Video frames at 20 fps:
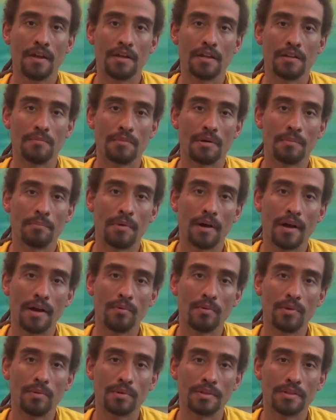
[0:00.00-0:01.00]
In
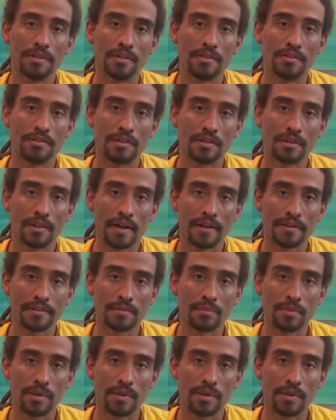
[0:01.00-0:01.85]
Mumbai, we were teaching last